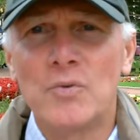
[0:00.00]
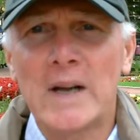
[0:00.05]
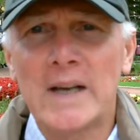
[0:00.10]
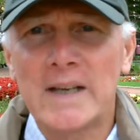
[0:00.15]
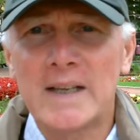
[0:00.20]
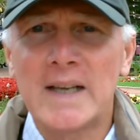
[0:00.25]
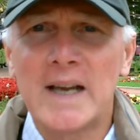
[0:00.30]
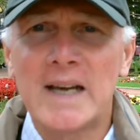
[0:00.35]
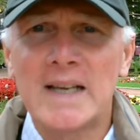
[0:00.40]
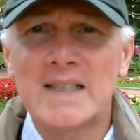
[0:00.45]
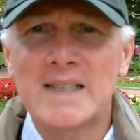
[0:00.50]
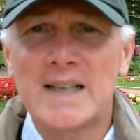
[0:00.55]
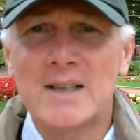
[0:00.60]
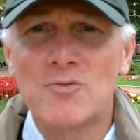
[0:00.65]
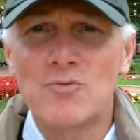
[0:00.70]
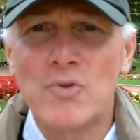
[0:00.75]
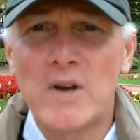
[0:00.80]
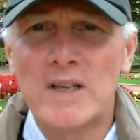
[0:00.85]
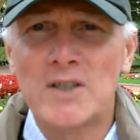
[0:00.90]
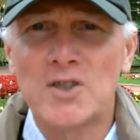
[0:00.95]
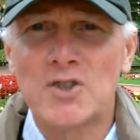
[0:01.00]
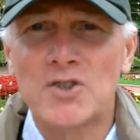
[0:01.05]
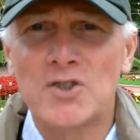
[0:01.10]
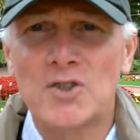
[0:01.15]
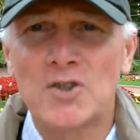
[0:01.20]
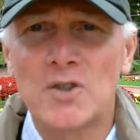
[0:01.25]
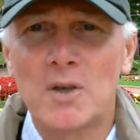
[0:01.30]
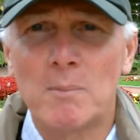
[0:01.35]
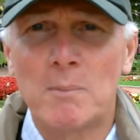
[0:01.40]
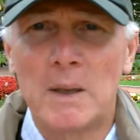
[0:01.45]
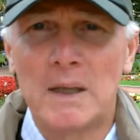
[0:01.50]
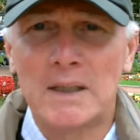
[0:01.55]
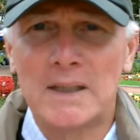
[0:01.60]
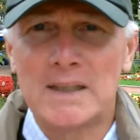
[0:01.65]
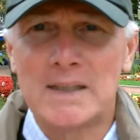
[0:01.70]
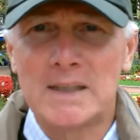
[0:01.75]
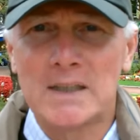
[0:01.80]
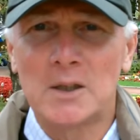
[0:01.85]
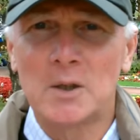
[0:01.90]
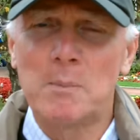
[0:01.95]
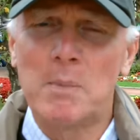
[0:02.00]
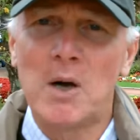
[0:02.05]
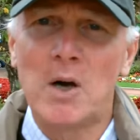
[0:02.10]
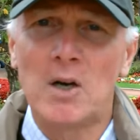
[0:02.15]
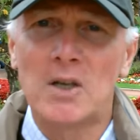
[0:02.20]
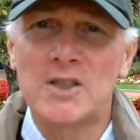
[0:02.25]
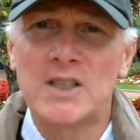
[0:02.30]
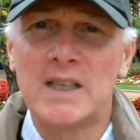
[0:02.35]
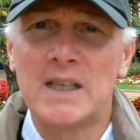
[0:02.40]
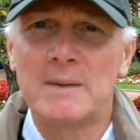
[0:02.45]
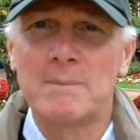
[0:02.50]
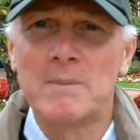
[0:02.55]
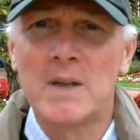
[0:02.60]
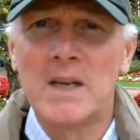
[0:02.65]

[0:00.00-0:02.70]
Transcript: recognised and registered political party.